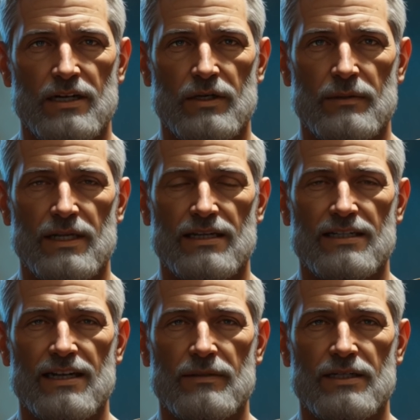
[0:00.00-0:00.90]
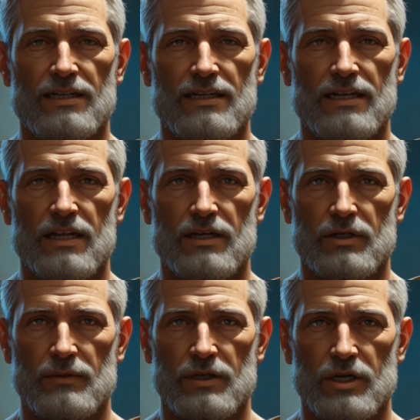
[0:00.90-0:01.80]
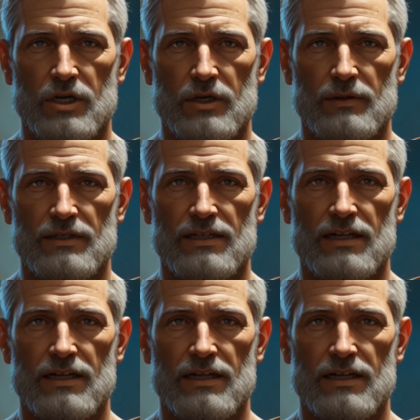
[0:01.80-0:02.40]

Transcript: to be accepted, to belong.